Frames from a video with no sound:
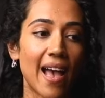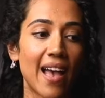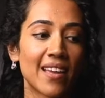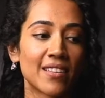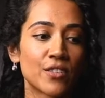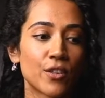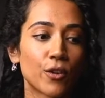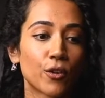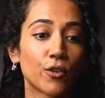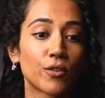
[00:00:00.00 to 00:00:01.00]
and
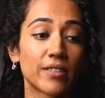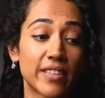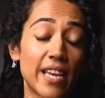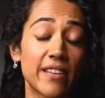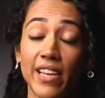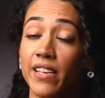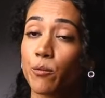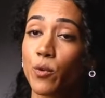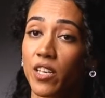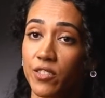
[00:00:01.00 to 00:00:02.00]

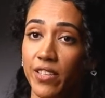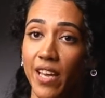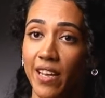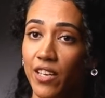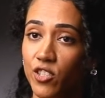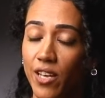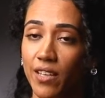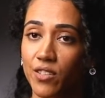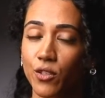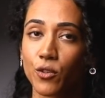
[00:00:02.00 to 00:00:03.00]
they worked for the
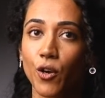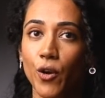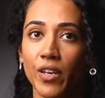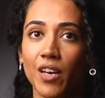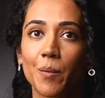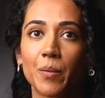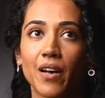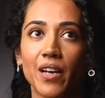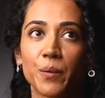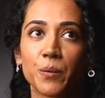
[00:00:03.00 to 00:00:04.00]
NHS, and growing up
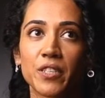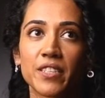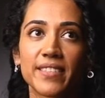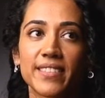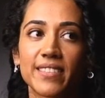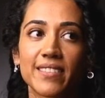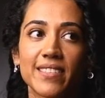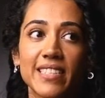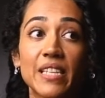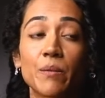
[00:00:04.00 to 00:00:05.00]
I would
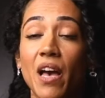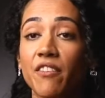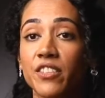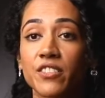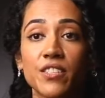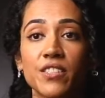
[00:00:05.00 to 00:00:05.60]
see them having to